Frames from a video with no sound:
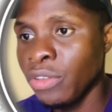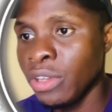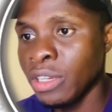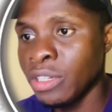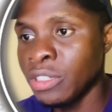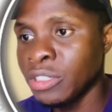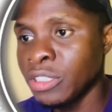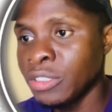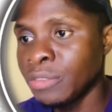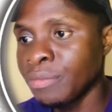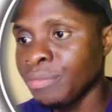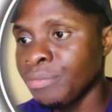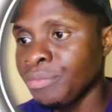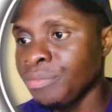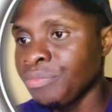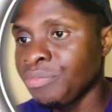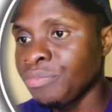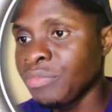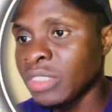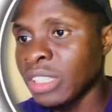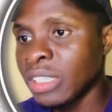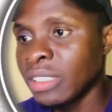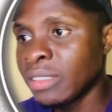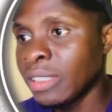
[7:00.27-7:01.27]
Edge.
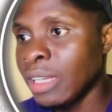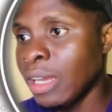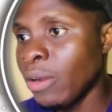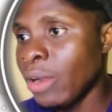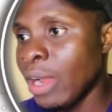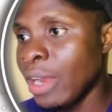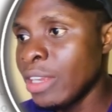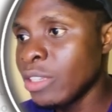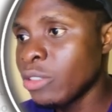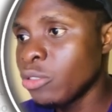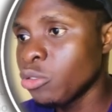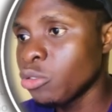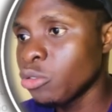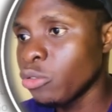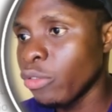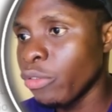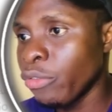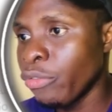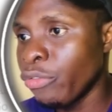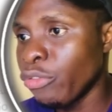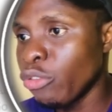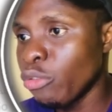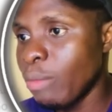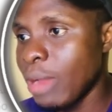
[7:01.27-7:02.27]
Now I need to
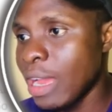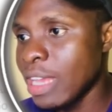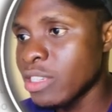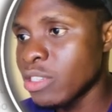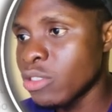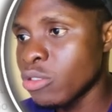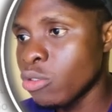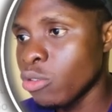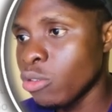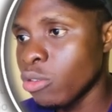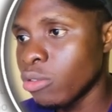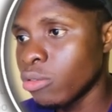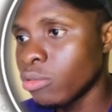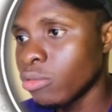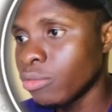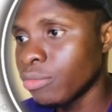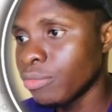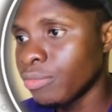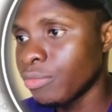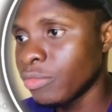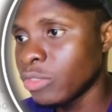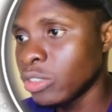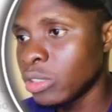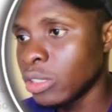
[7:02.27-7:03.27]
view my store.
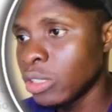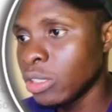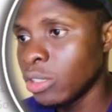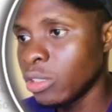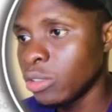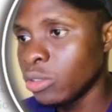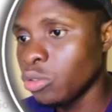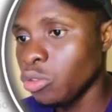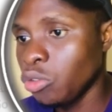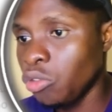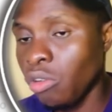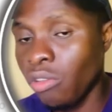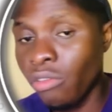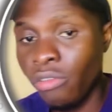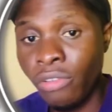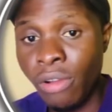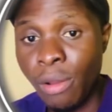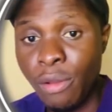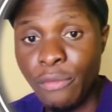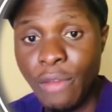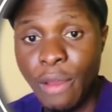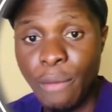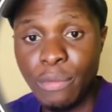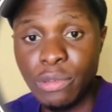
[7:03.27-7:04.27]
To
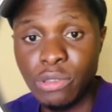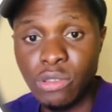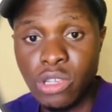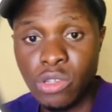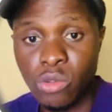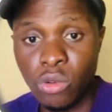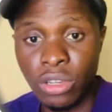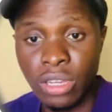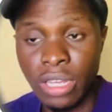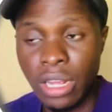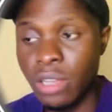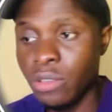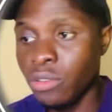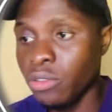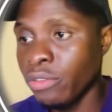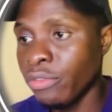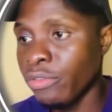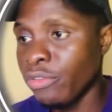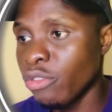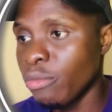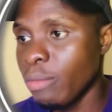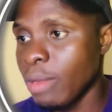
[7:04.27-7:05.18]
confirm my PC is working, I need to view